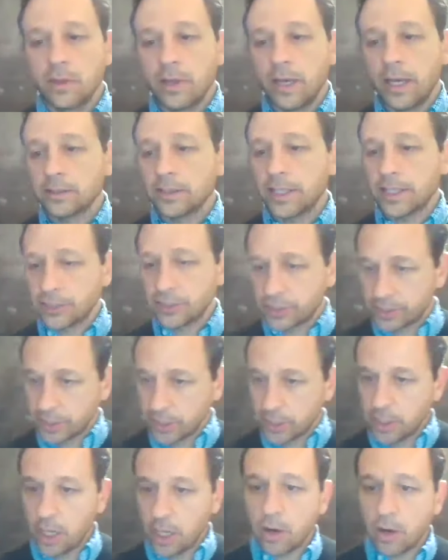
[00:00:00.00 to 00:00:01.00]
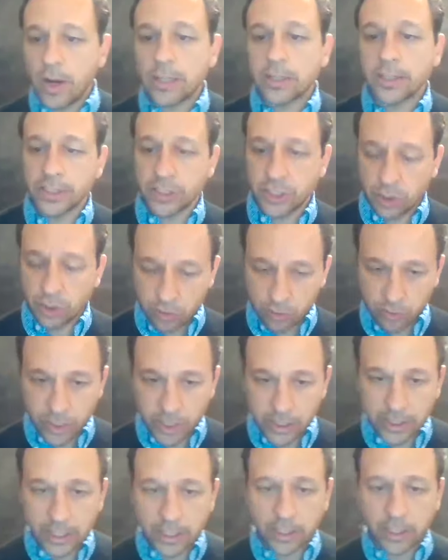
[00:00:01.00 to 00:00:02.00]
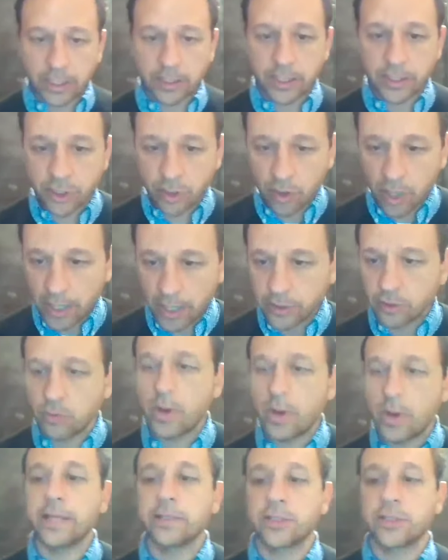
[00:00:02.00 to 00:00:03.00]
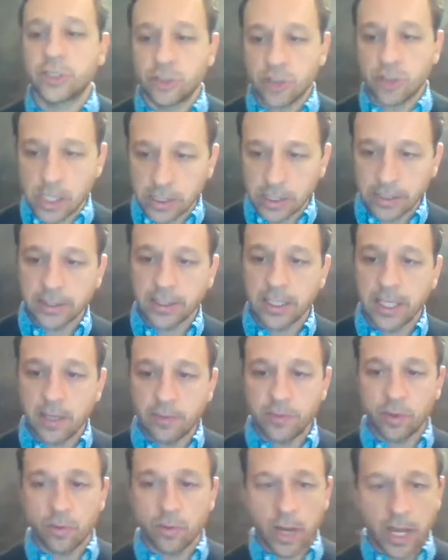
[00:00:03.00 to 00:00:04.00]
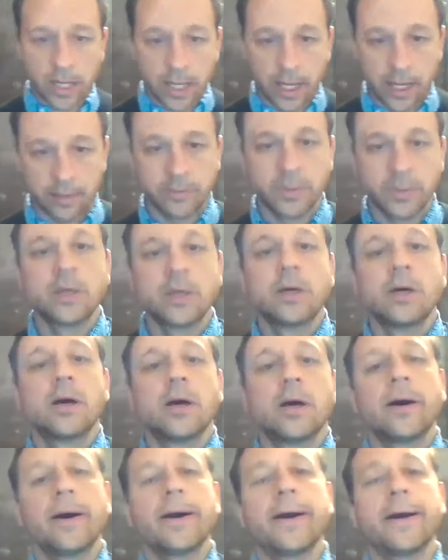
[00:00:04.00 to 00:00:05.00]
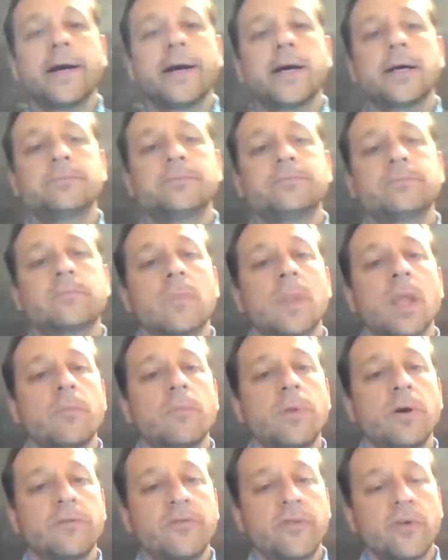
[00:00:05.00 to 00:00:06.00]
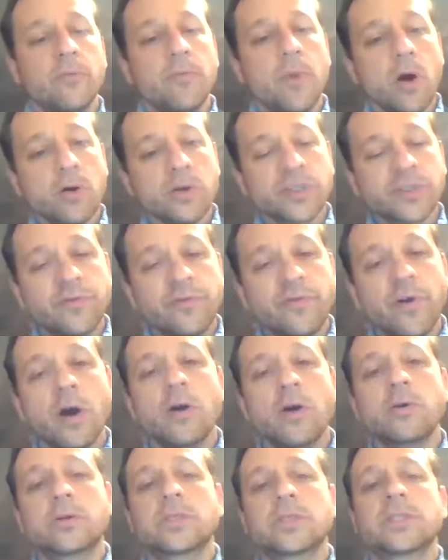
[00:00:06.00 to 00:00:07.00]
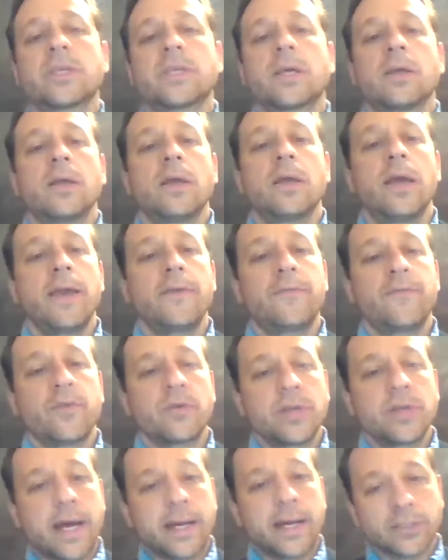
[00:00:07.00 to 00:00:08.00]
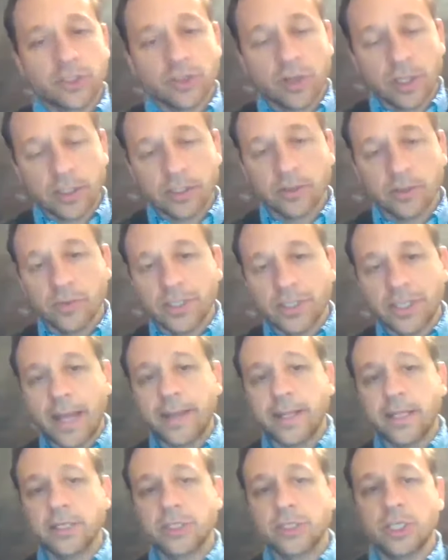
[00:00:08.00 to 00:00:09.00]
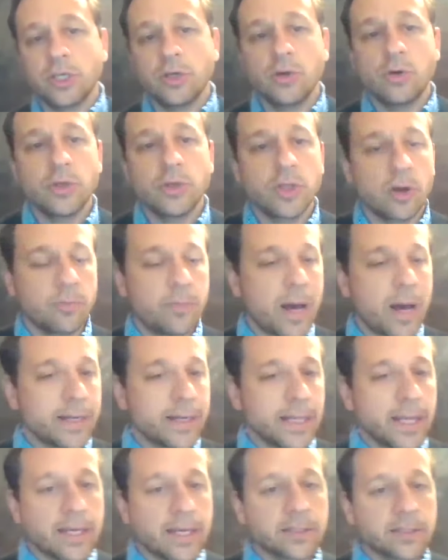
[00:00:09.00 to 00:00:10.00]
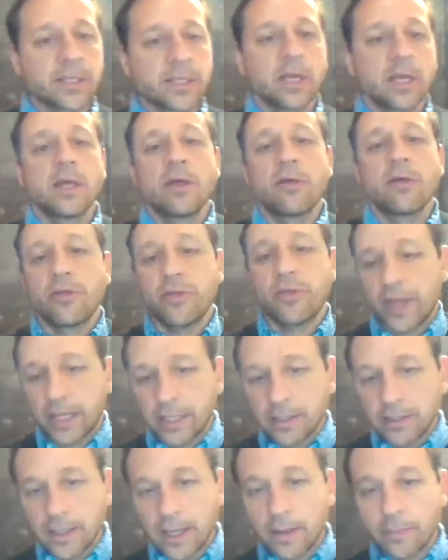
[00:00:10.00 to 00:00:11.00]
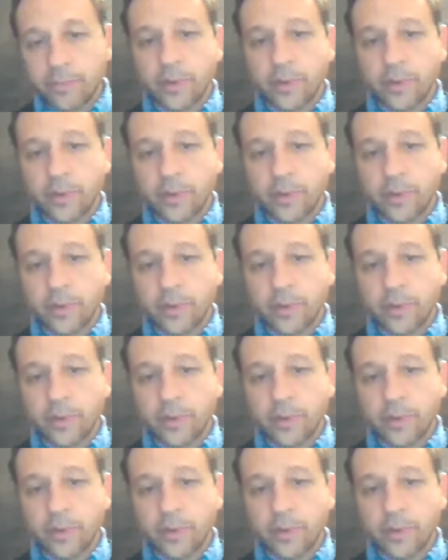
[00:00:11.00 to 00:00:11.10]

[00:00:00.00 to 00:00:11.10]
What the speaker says: Unless you're underweight and struggling to keep your weight up. But for most folks, if you're not struggling with that issue, your body has thickened up